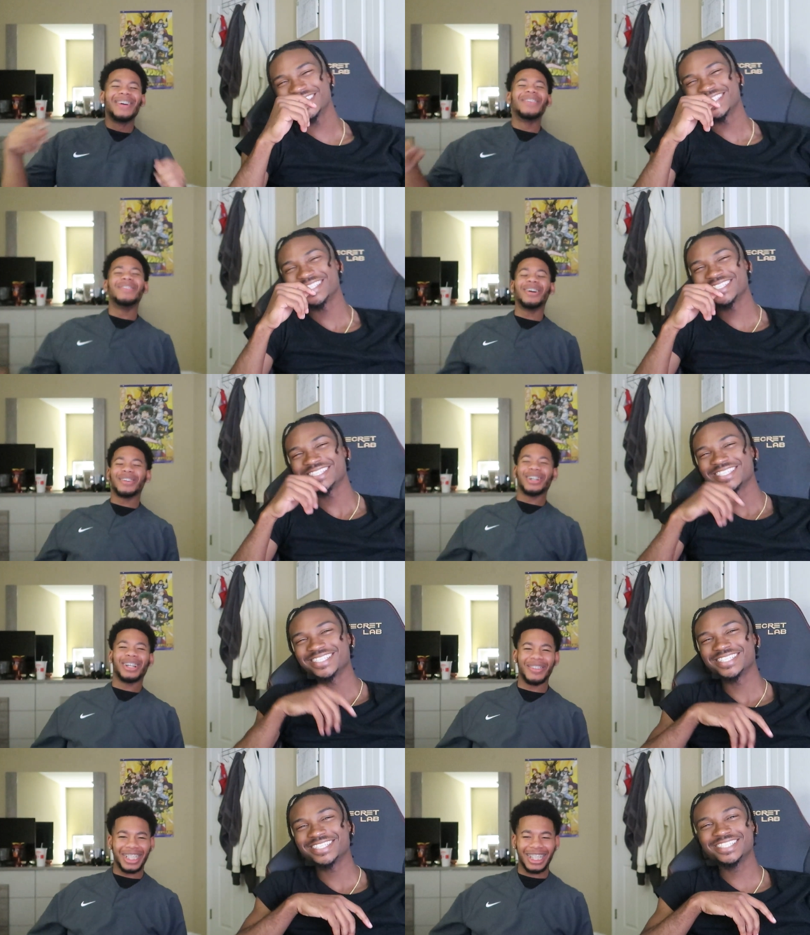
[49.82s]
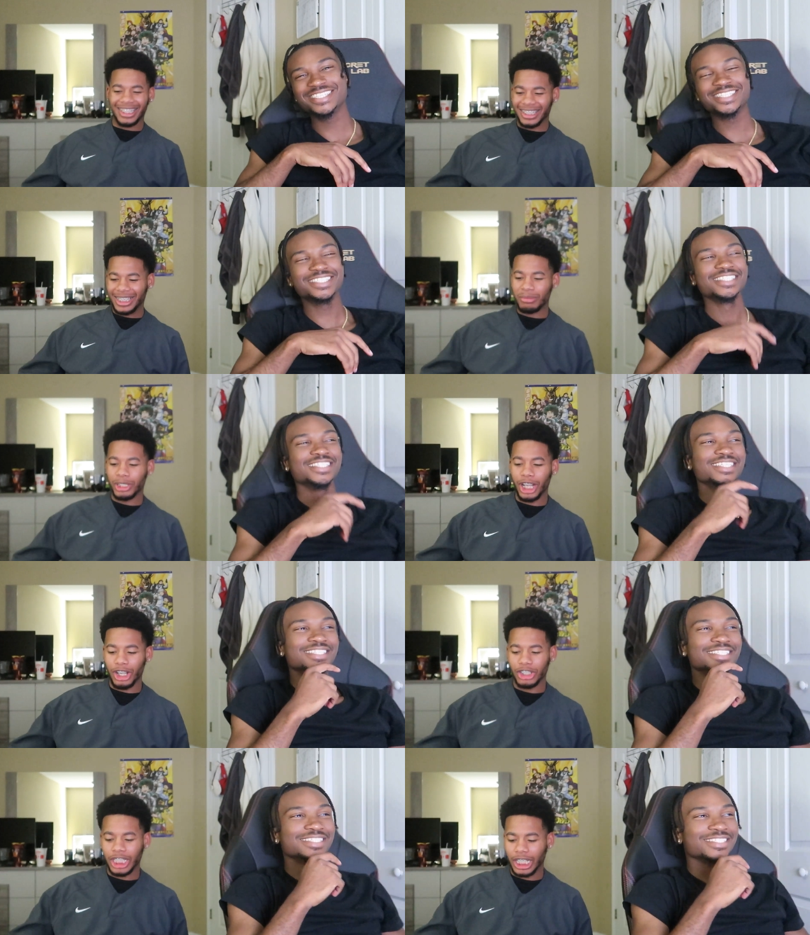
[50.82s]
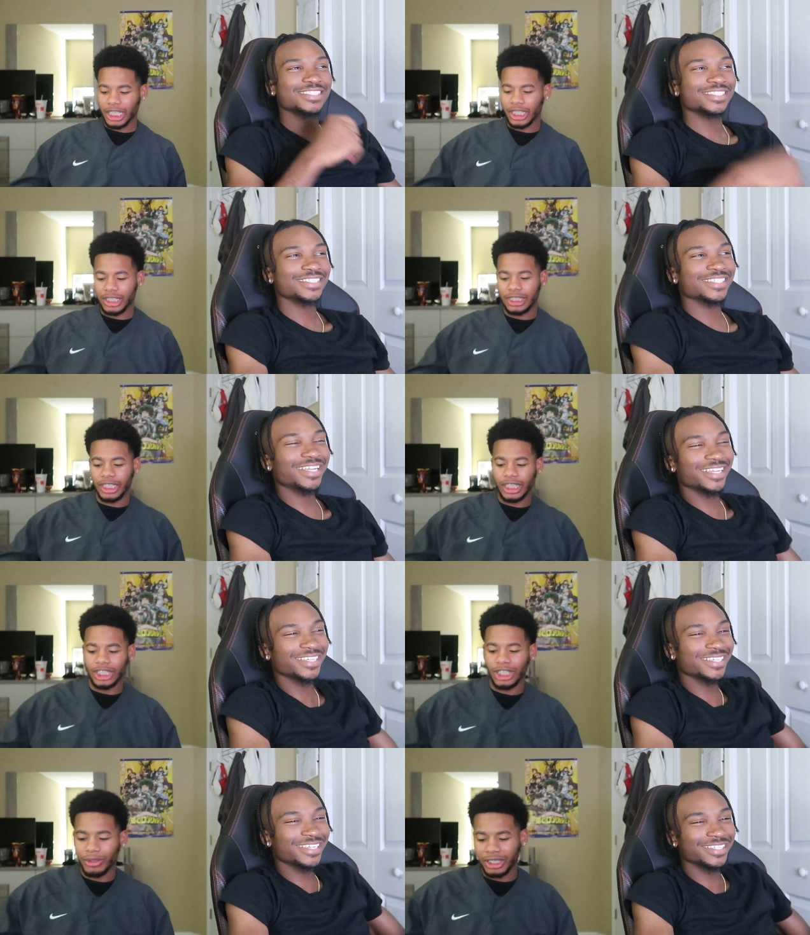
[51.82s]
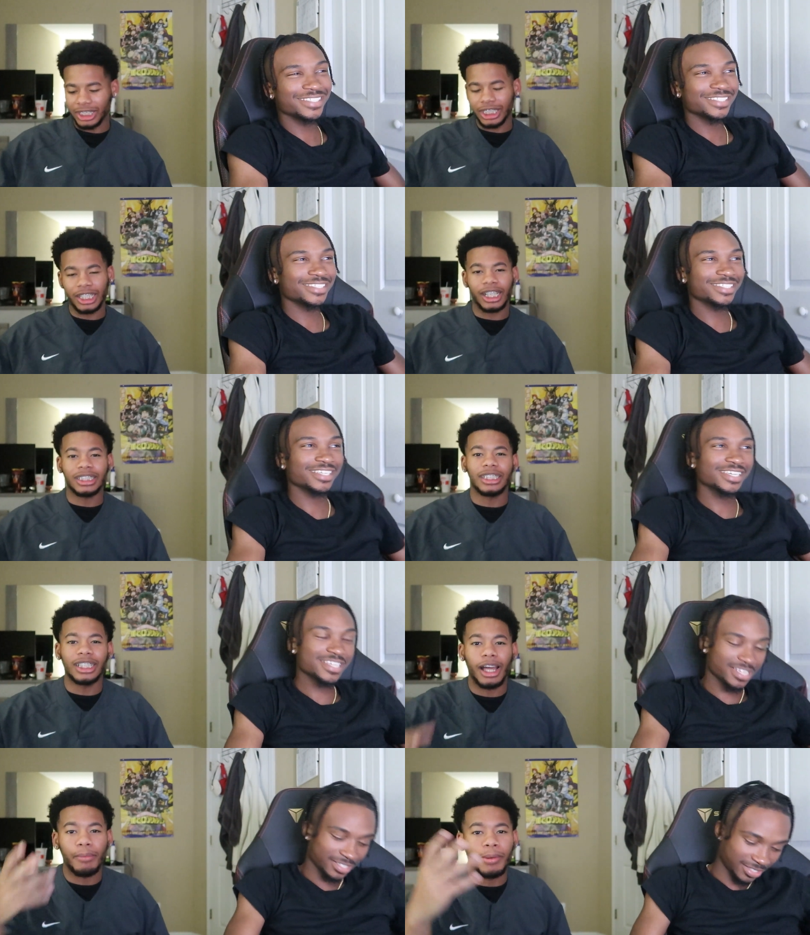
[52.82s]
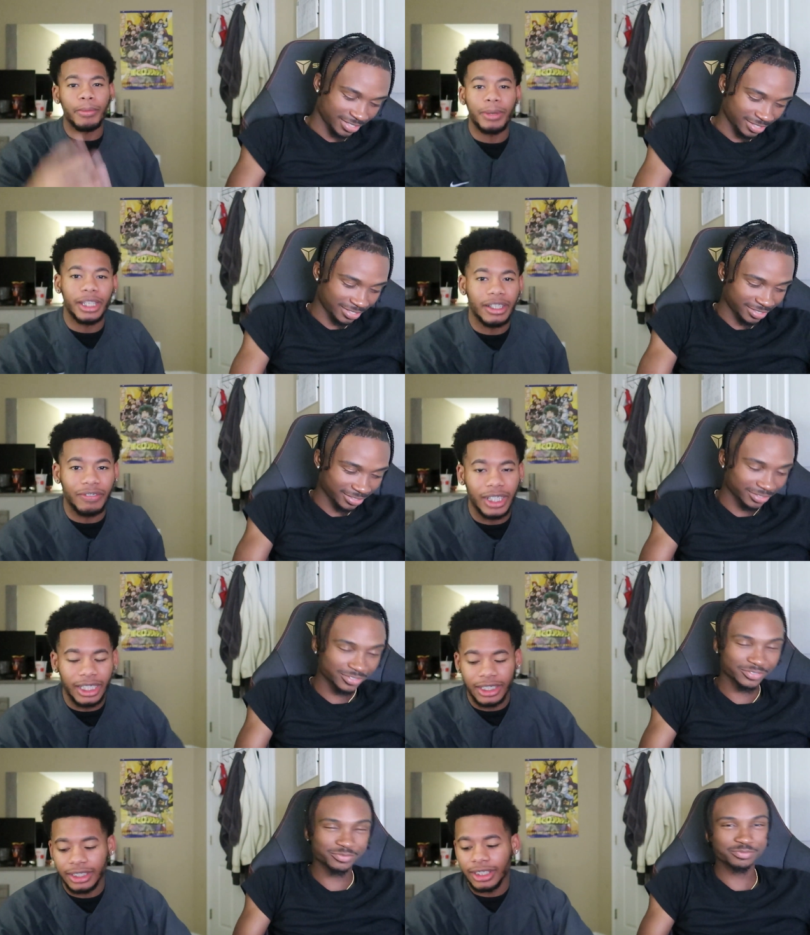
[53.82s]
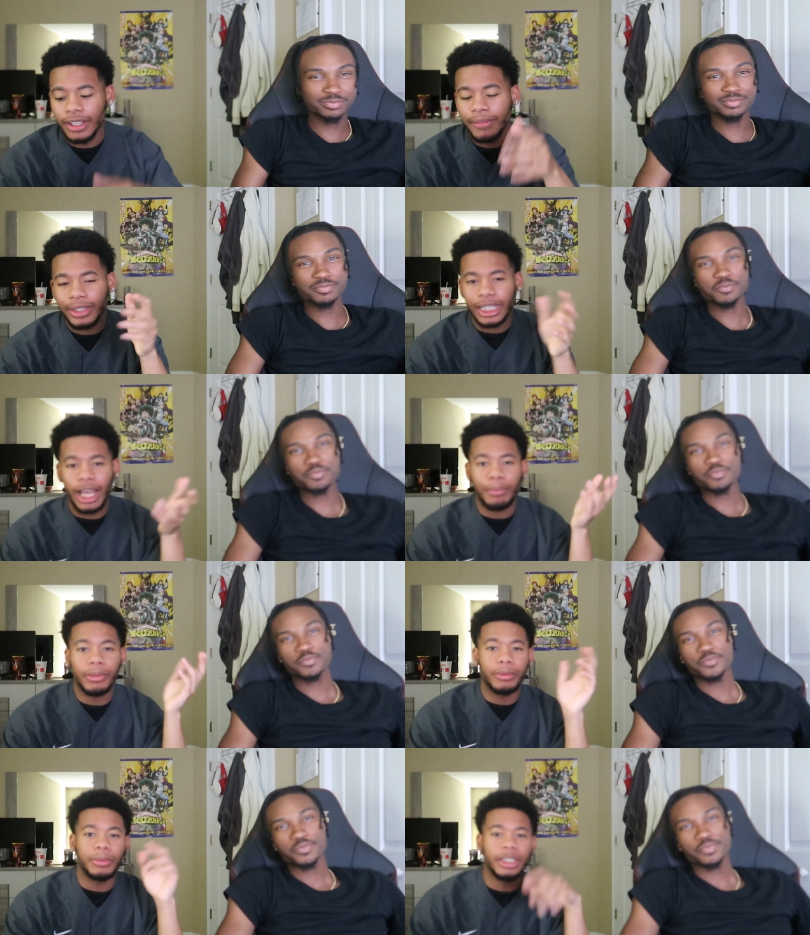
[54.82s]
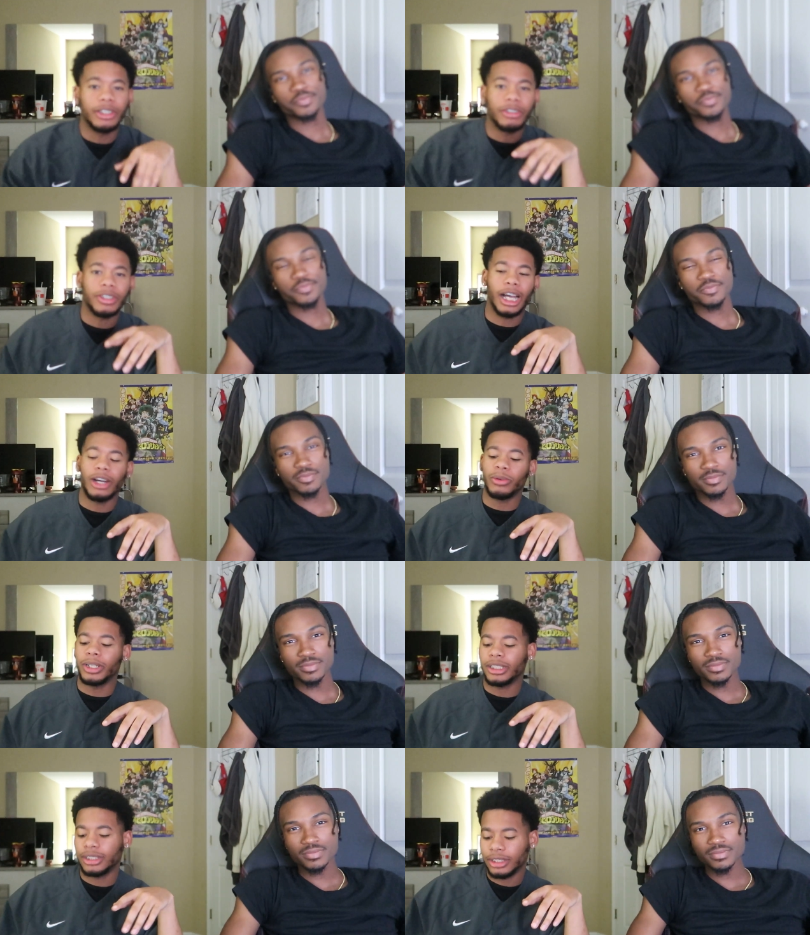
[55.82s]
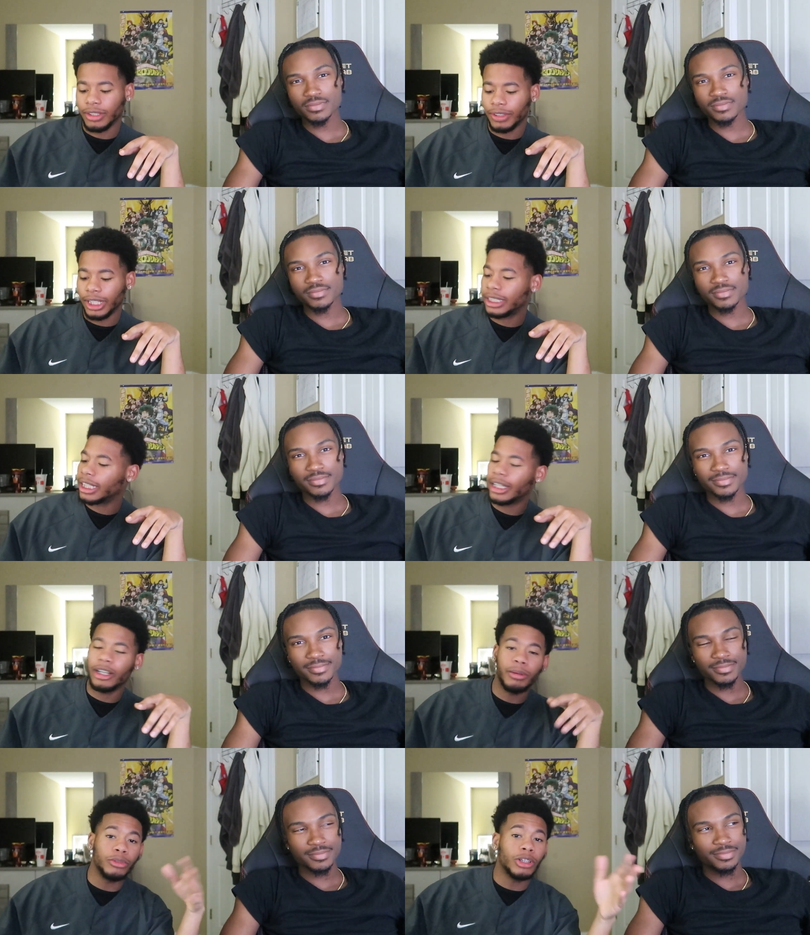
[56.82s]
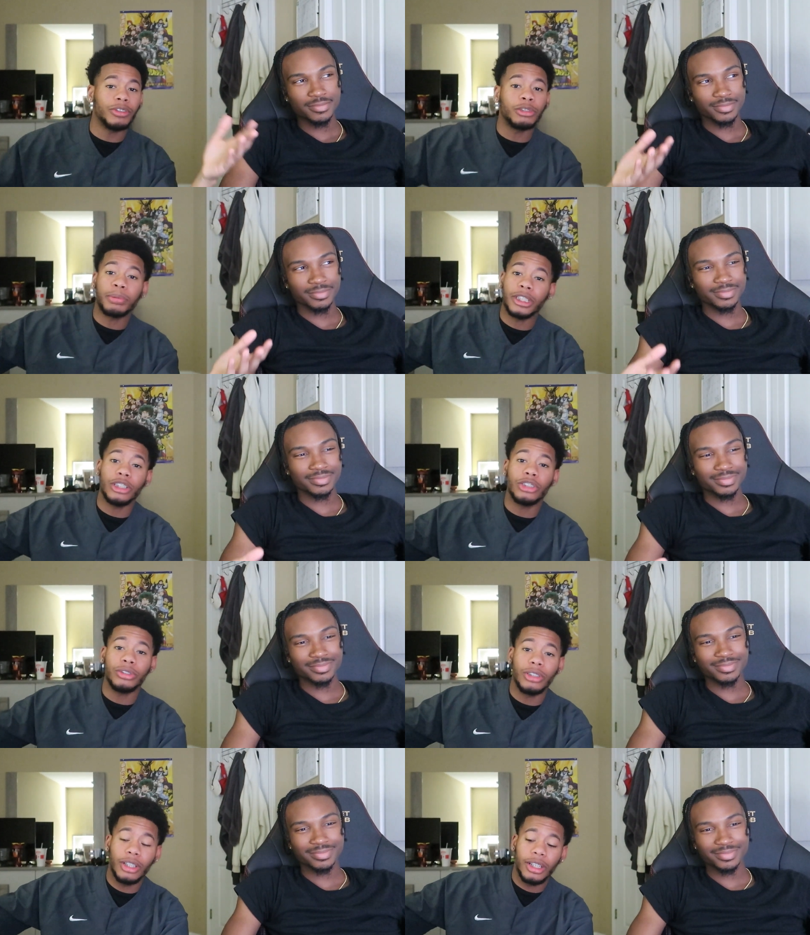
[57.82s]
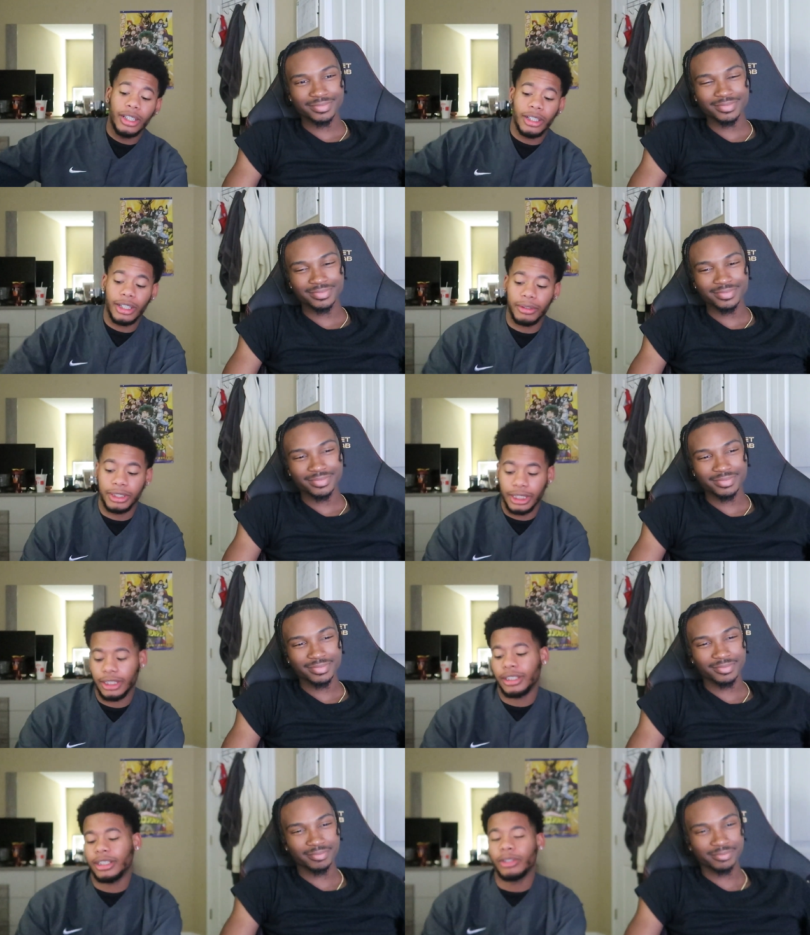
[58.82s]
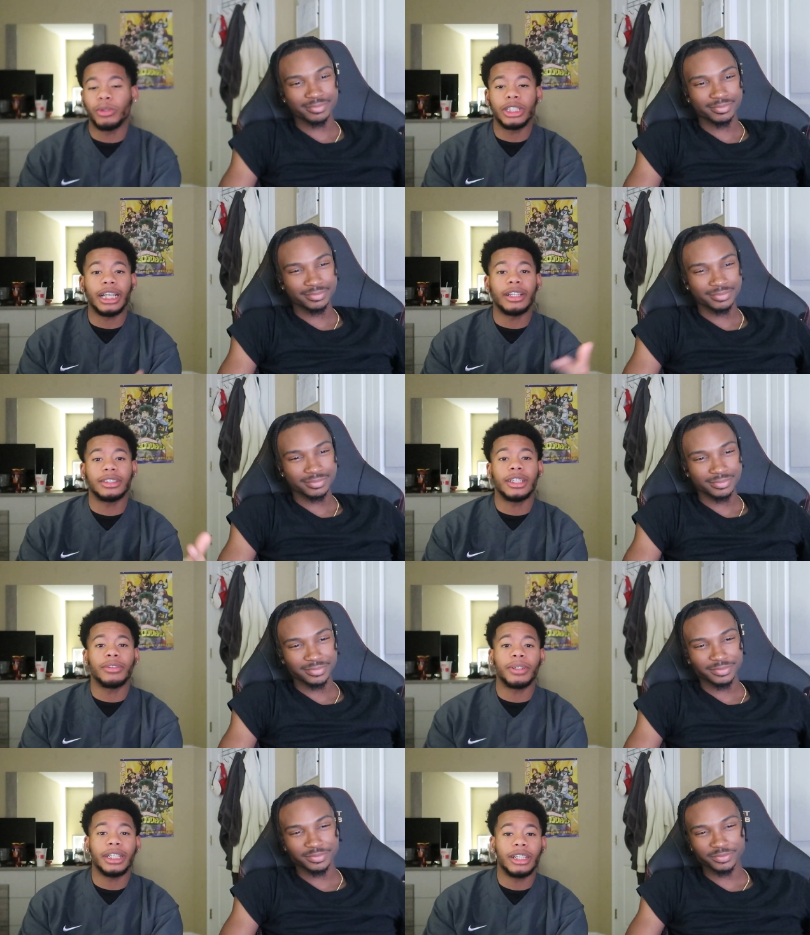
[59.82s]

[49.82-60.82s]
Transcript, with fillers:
Speaker 1: we're both going on vacation in December. Y'all go check out another city that y'all want to check out. I've seen a lot of people being in Vegas. A lot of people being over out west and stuff like that. Up north is pretty too, you know what I'm saying? And we're down south right